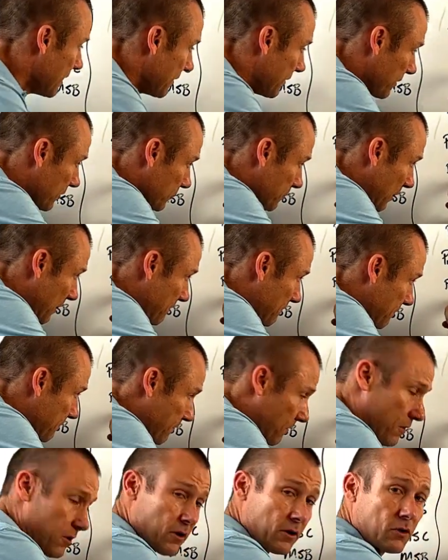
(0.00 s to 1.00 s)
There's my
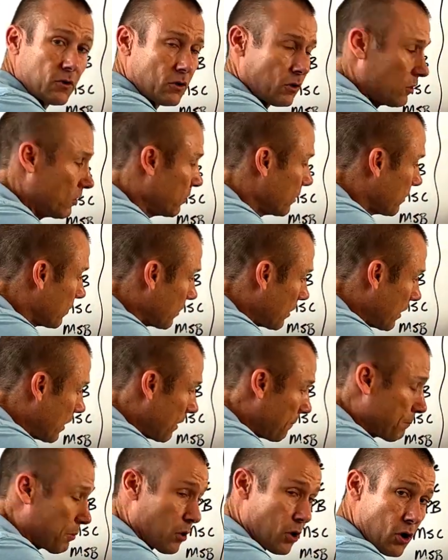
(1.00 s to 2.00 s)
vertical
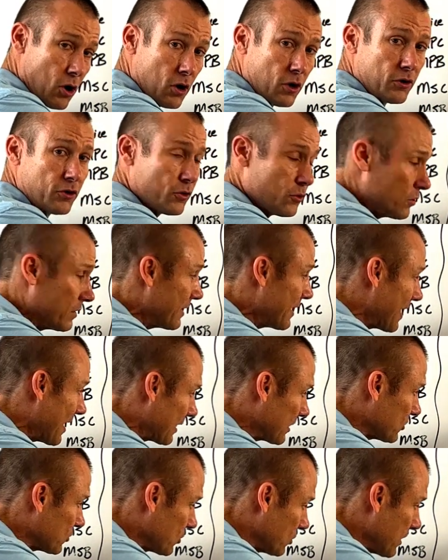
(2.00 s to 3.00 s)
uh, per unit
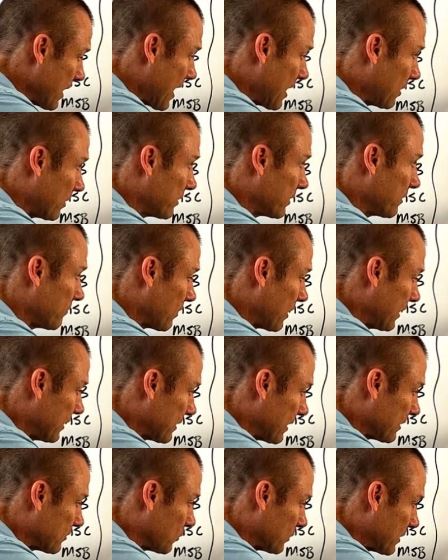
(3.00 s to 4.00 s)
externality, right?
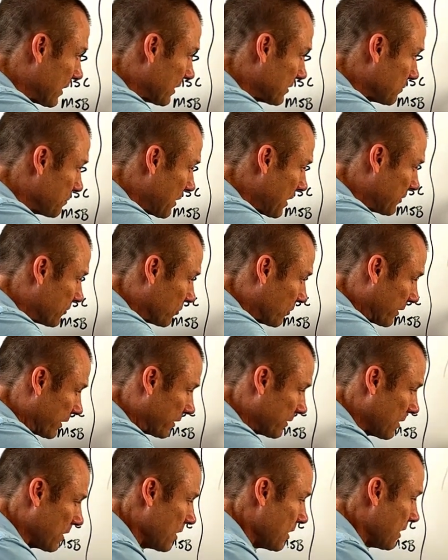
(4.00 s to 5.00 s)
That's what that's
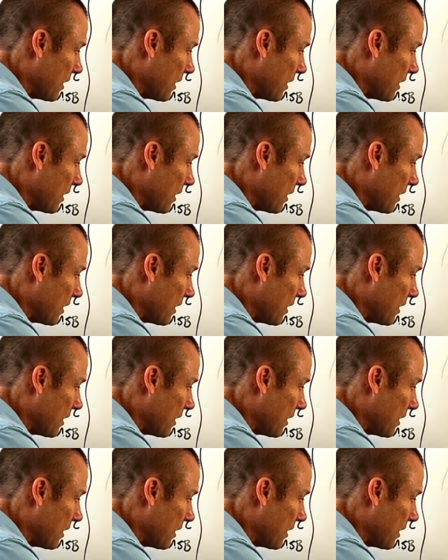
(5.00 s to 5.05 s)
measuring.